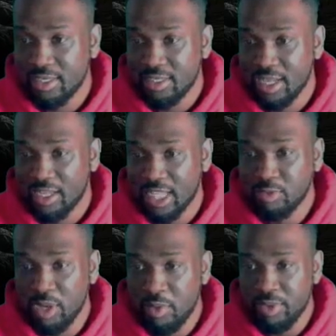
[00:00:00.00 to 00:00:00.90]
Yeah, that's
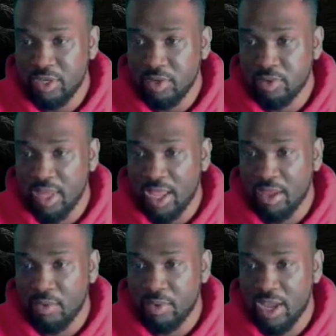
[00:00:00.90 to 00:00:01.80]
what he would do. Like
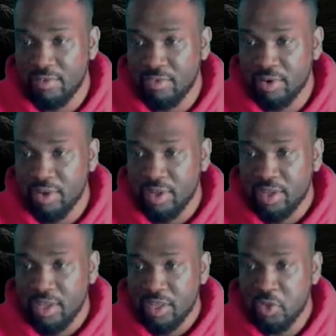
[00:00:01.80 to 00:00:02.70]
whenever
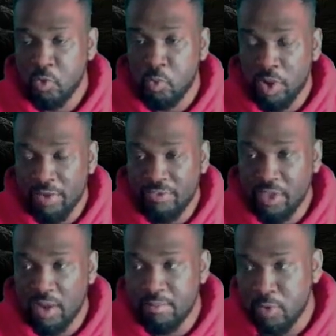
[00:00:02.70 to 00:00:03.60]
you whiffed
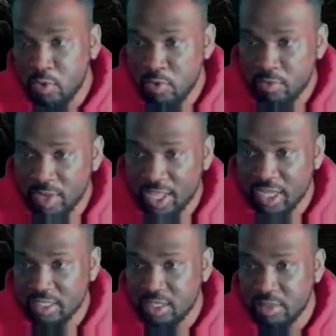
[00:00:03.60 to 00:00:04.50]
a move
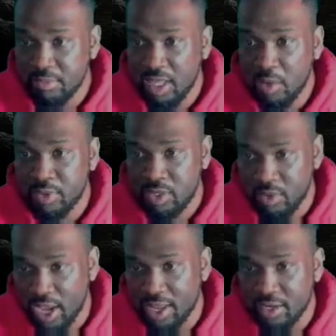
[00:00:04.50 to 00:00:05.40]
against him, he would do
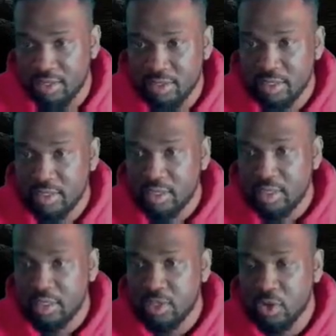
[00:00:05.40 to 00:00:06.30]
that.
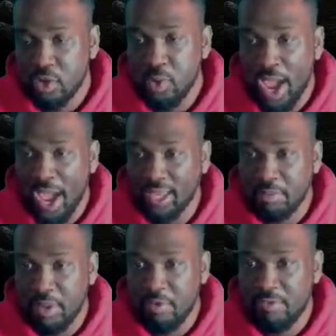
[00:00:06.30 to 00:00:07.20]
So you had to
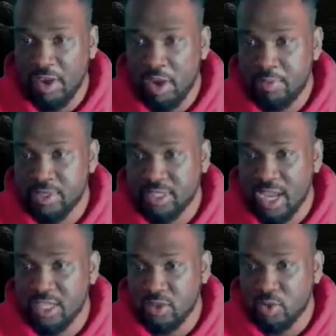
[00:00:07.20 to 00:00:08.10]
be very
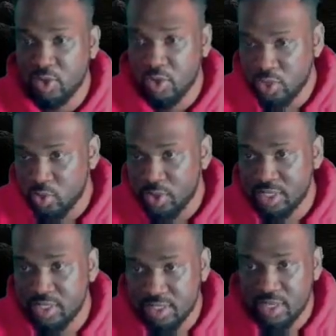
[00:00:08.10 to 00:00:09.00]
precise on your
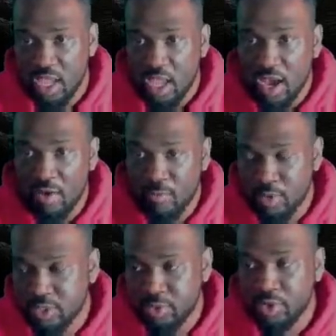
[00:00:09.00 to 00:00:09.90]
choices of what you were